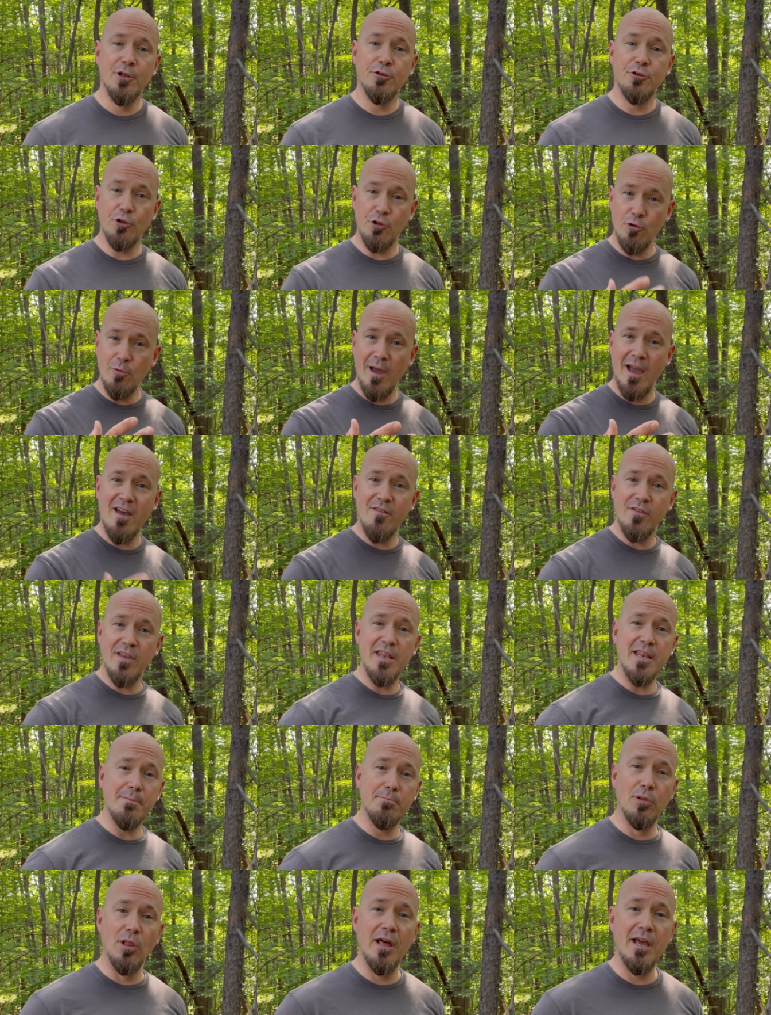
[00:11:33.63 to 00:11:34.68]
Do you have
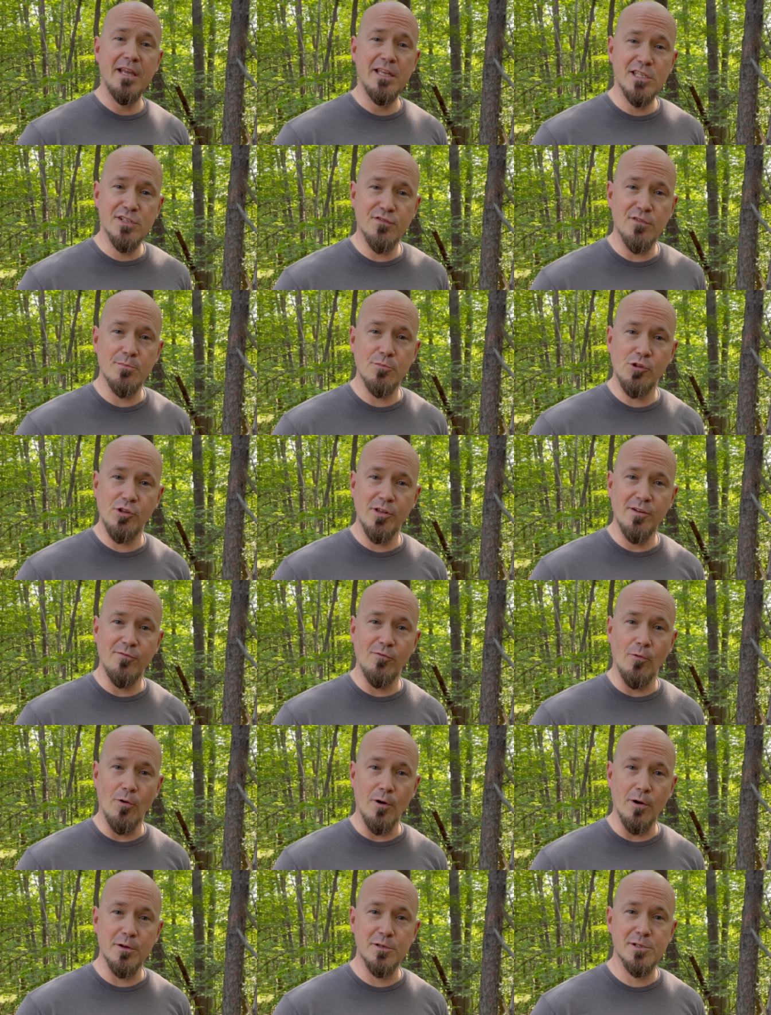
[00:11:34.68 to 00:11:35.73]
any blades from
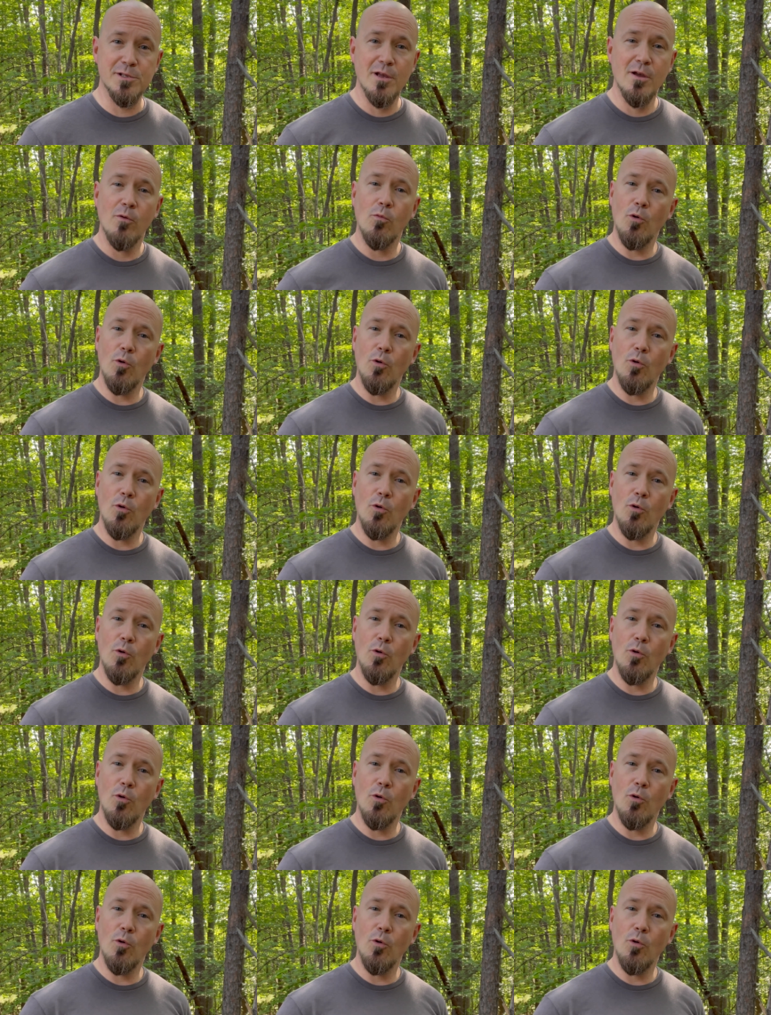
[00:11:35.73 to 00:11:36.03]
ShivWorks?